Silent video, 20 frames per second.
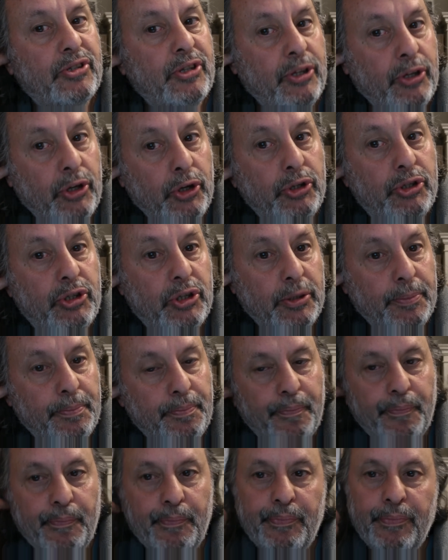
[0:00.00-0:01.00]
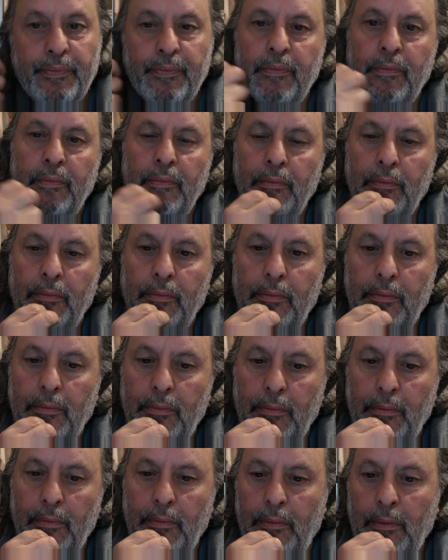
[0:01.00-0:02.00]
on YouTube
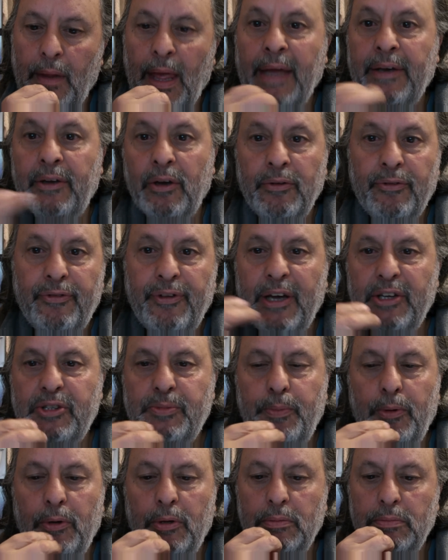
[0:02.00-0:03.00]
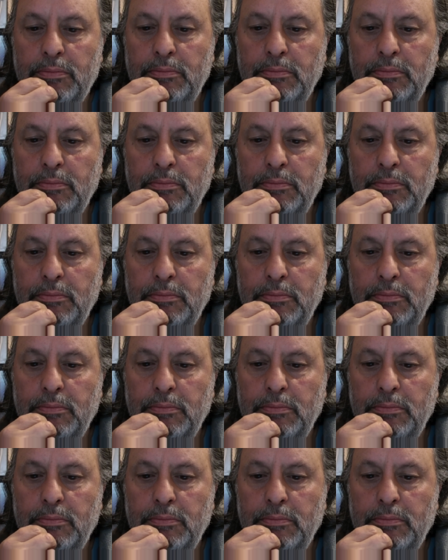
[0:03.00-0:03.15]
and on Facebook.